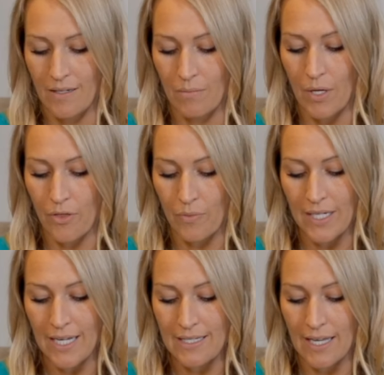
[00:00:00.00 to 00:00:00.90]
But 3
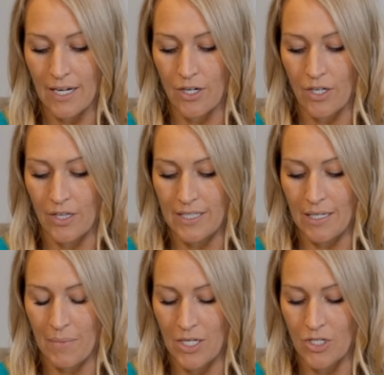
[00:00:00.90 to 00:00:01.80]
days later,
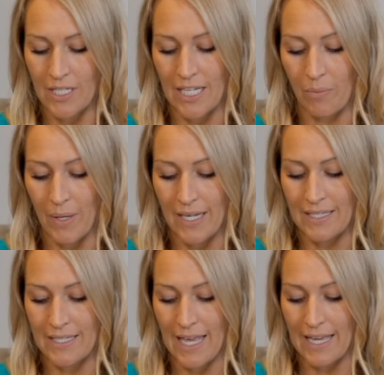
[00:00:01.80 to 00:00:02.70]
Clinton mentioned
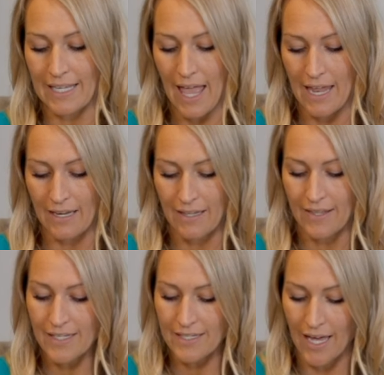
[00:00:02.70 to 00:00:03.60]
Independence Day again,
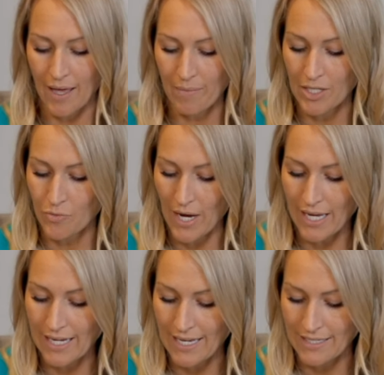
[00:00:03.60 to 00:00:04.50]
this time, as
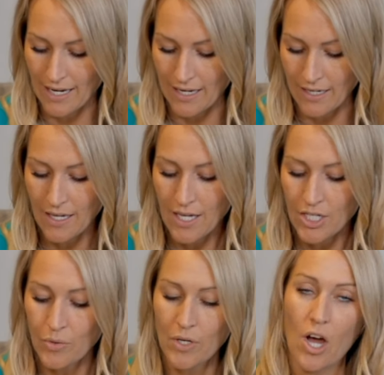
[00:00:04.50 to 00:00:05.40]
Reagan had done,
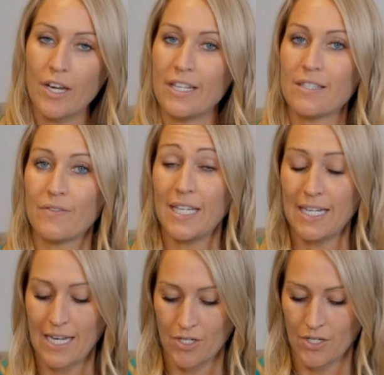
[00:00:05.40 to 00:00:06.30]
to an audience of
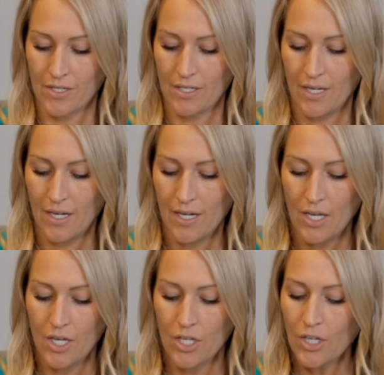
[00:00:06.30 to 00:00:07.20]
teenagers.
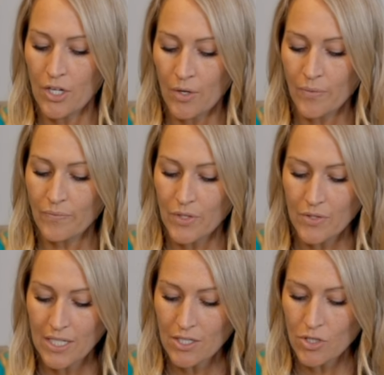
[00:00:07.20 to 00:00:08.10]
You know, you
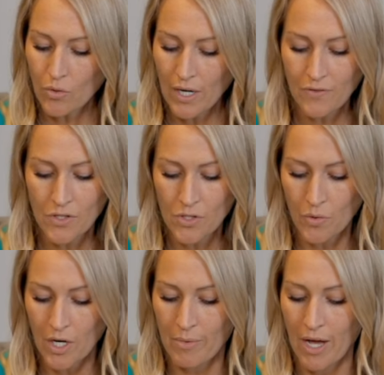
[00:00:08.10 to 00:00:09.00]
see story after
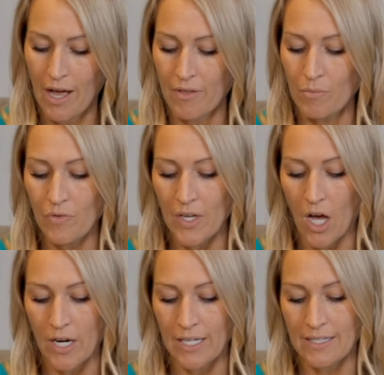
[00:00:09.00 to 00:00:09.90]
story about how the movie
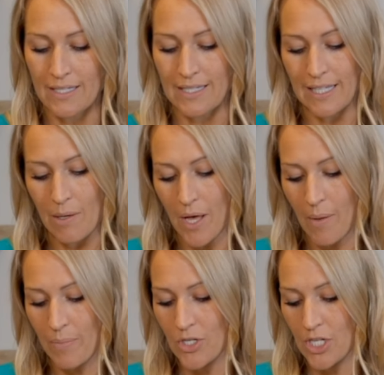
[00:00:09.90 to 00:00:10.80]
audiences leap
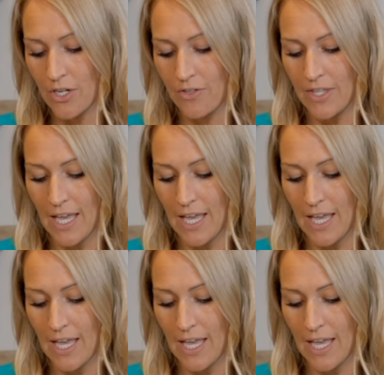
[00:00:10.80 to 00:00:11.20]
up and cheer at the